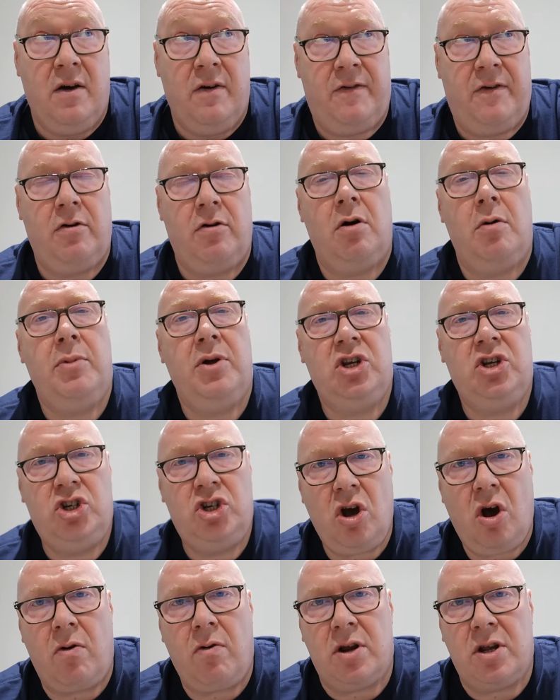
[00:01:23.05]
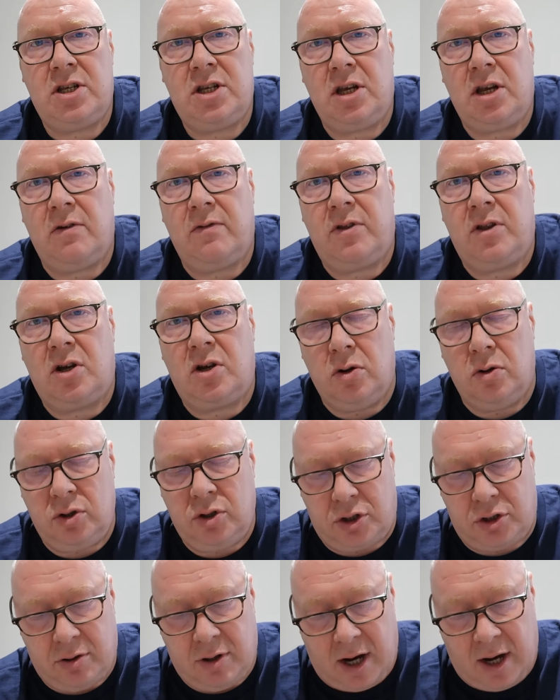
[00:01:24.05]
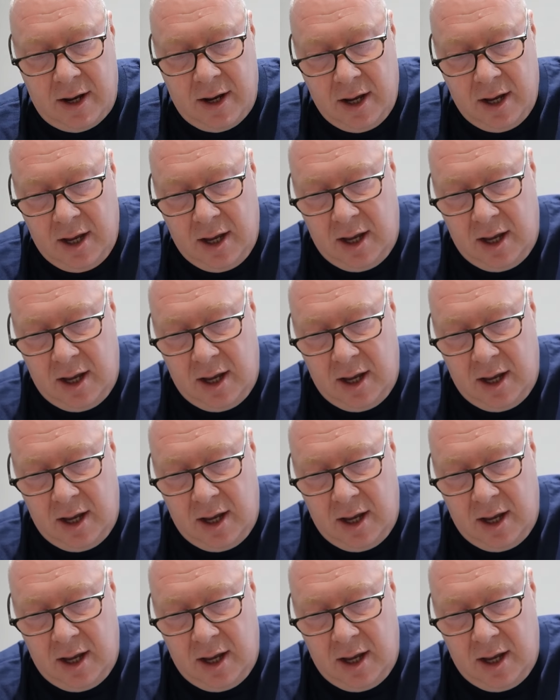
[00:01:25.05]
for a majority of the country?